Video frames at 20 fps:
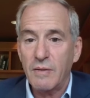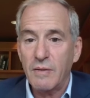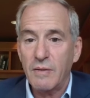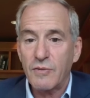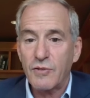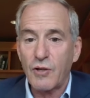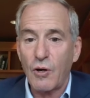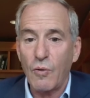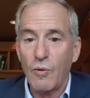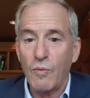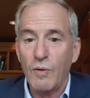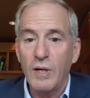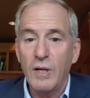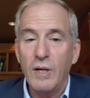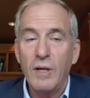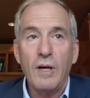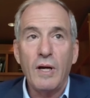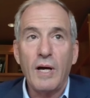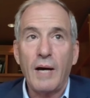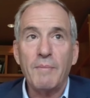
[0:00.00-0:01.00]
So
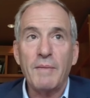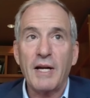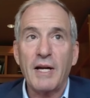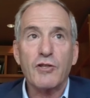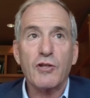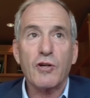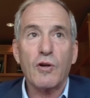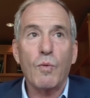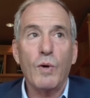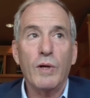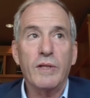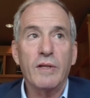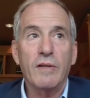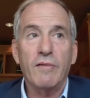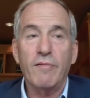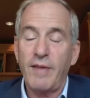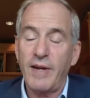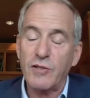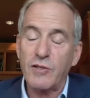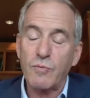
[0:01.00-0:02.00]
I'm not sure what the
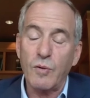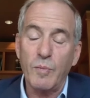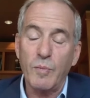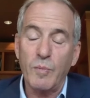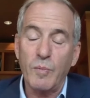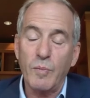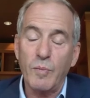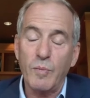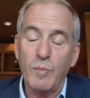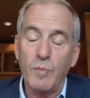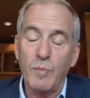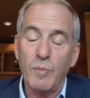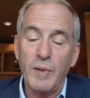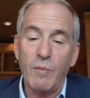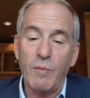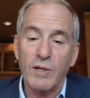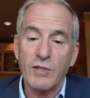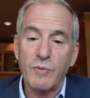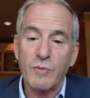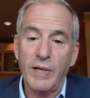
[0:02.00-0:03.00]
defense will be
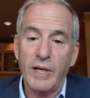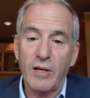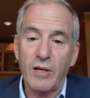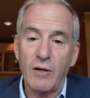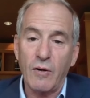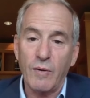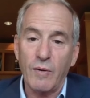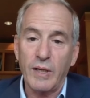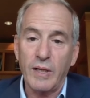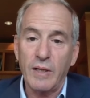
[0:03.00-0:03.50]
once we get going.